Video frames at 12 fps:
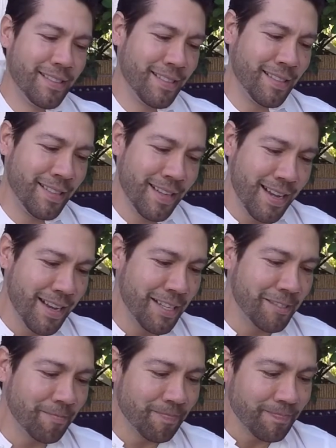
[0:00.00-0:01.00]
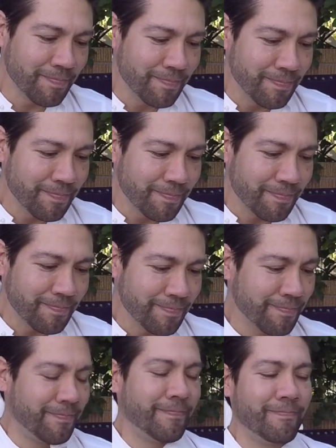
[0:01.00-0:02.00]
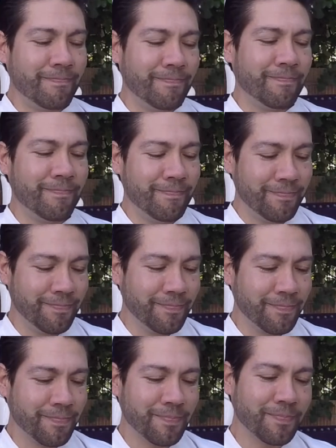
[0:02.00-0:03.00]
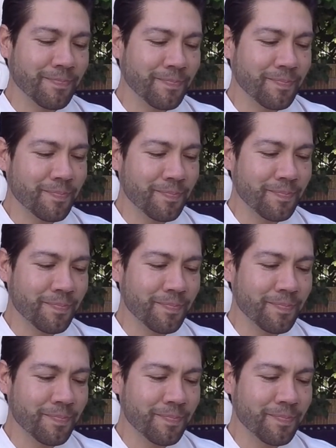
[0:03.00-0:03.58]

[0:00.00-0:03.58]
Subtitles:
No one is speaking in this clip.